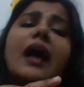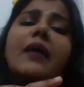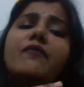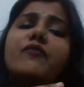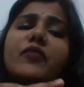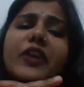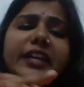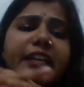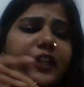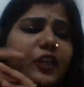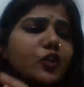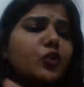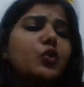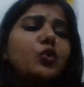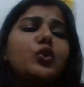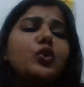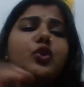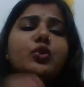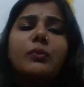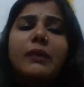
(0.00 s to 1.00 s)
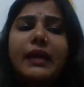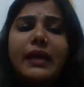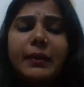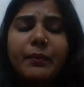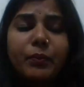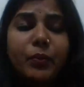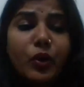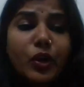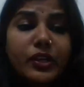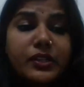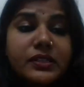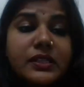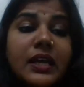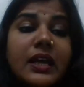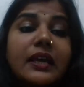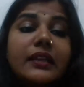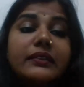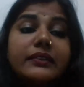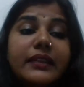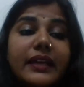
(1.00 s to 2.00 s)
I'm very rude to my employees,
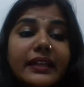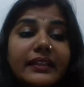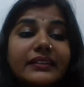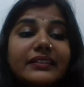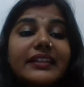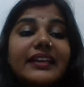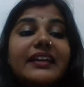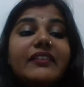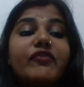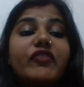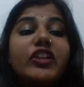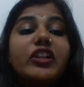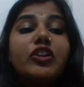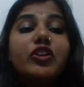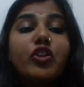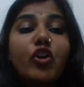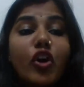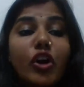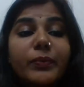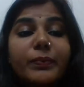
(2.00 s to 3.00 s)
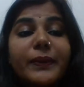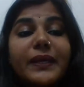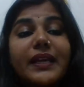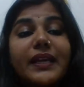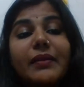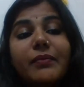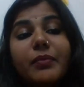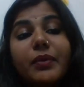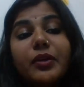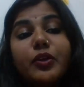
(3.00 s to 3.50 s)
then they will not be